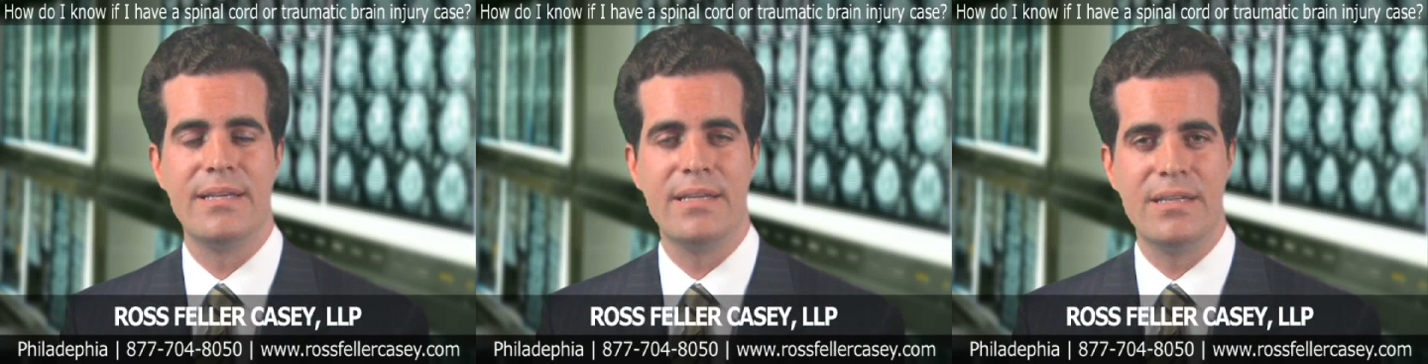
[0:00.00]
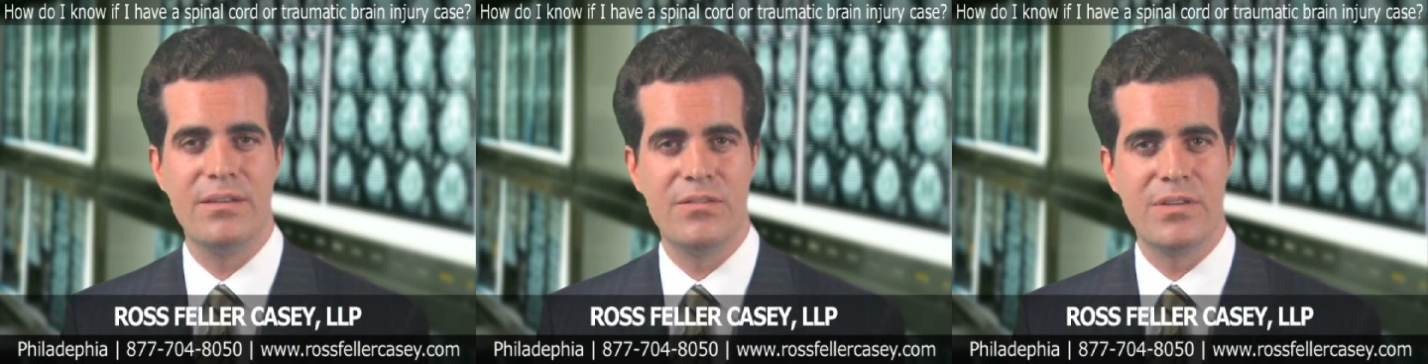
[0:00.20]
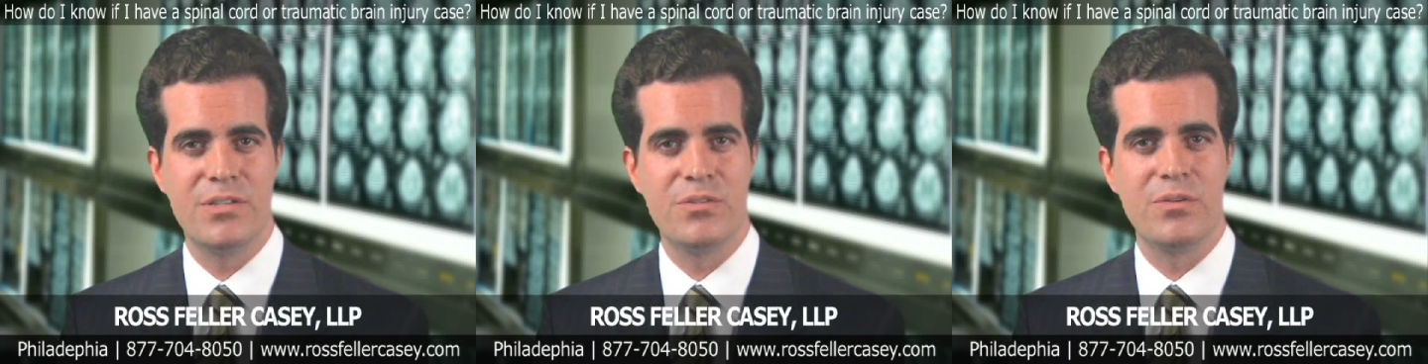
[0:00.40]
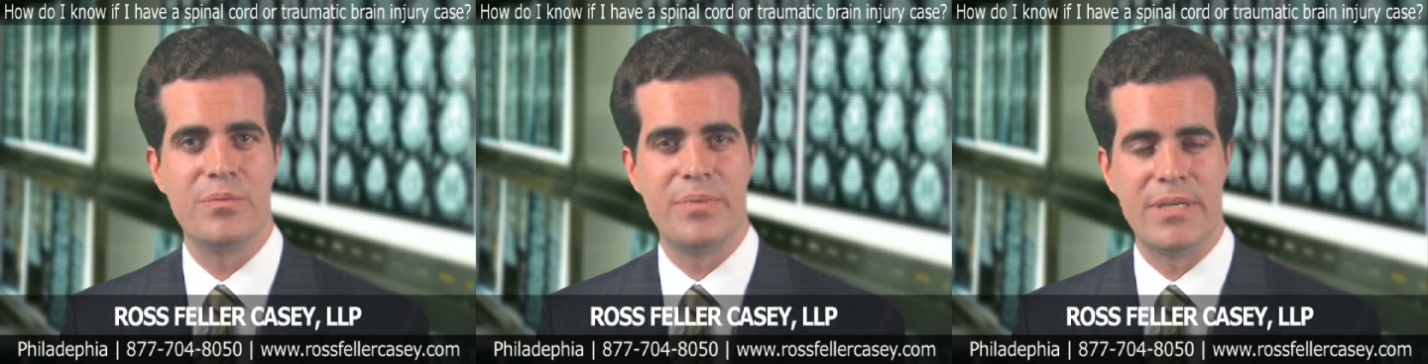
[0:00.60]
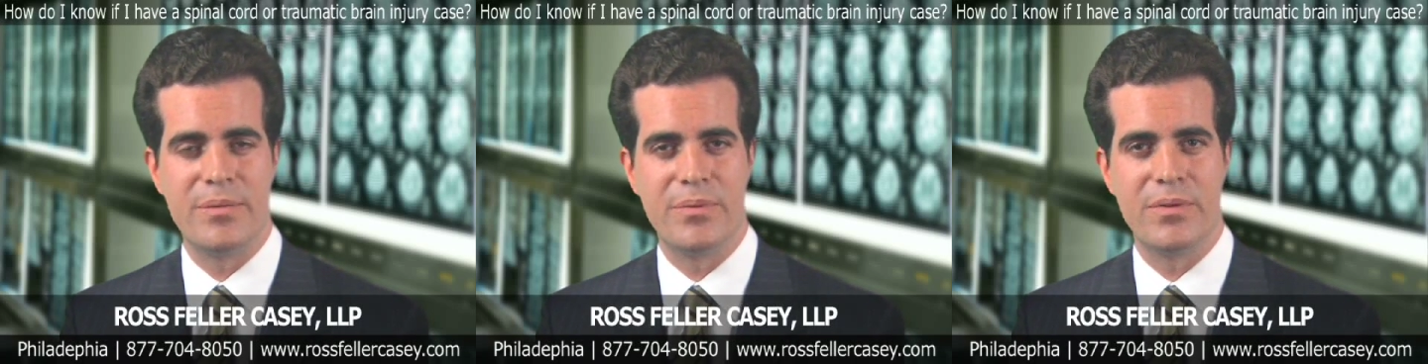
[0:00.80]
individual
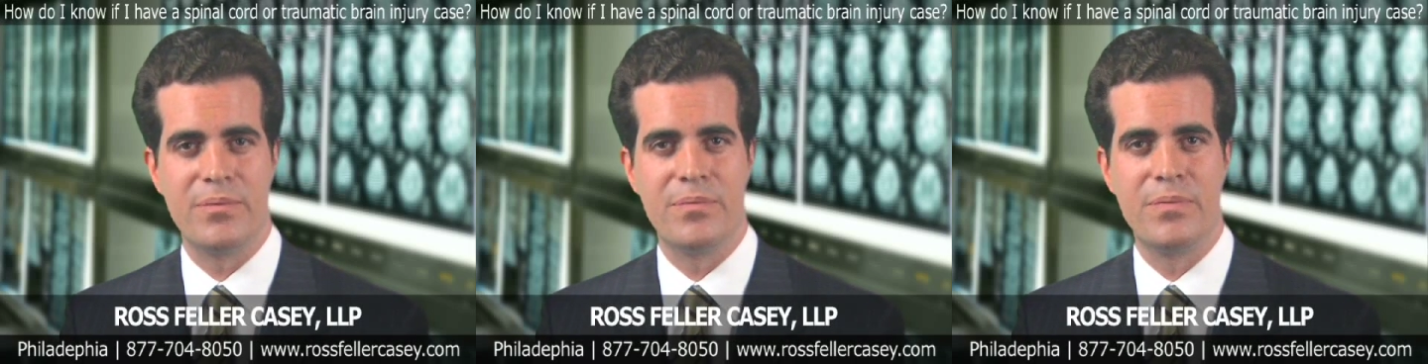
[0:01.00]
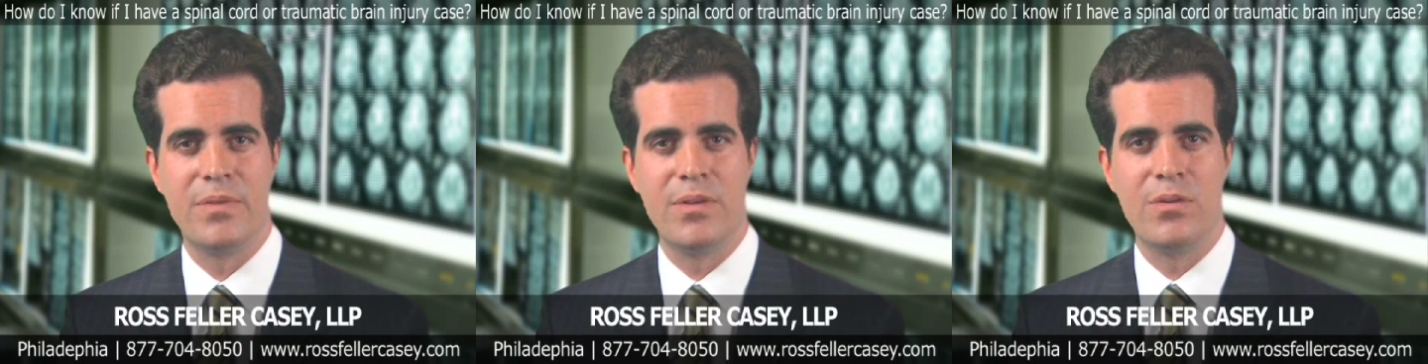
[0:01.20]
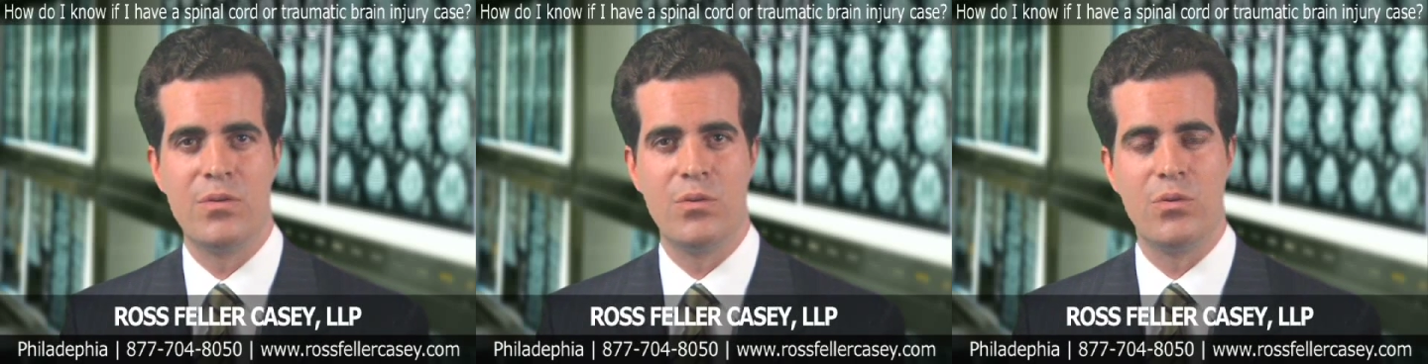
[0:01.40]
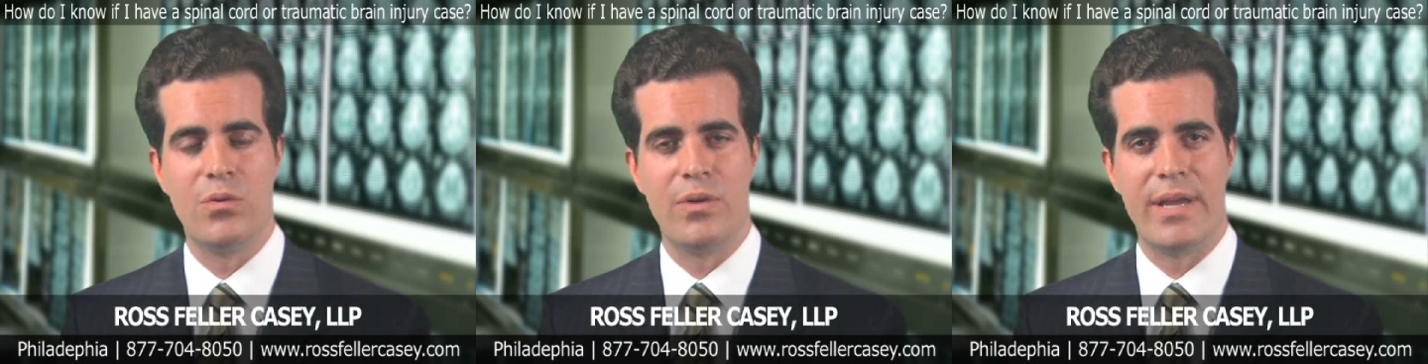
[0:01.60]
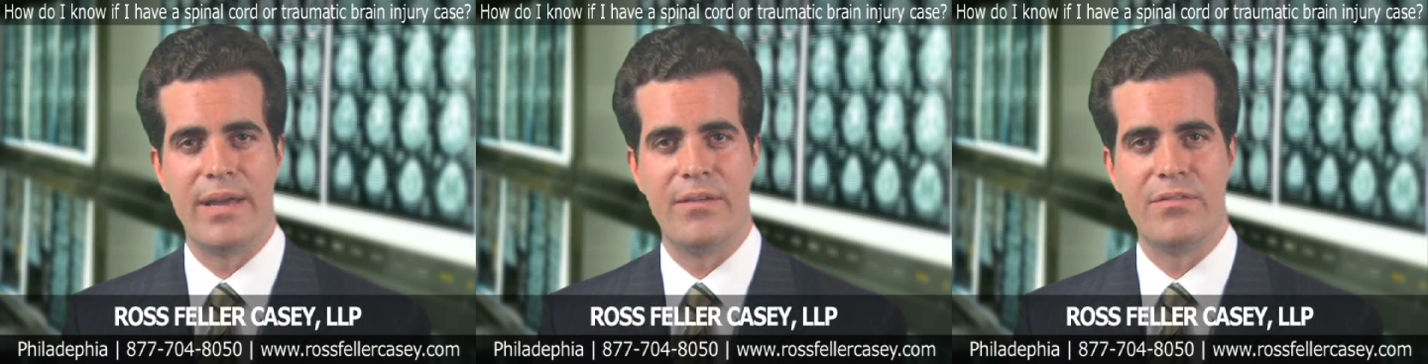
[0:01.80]
people
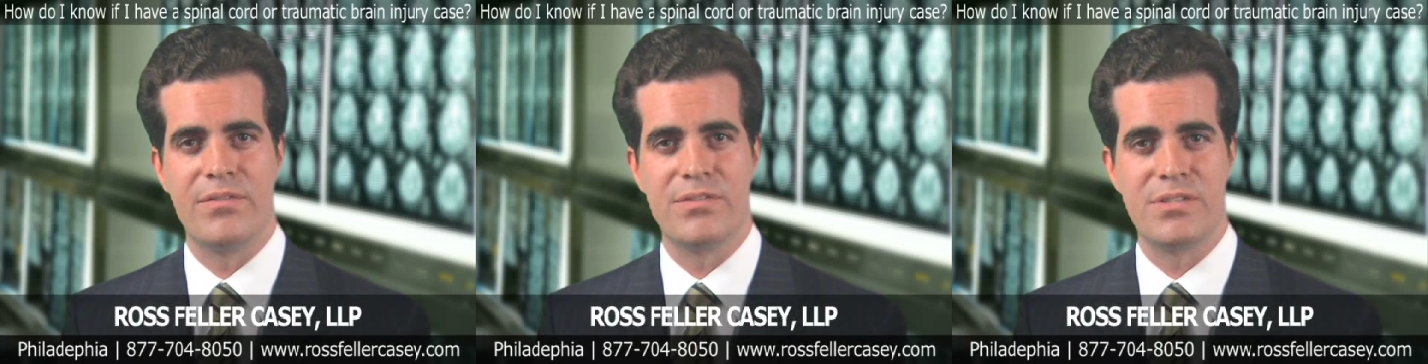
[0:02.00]
who have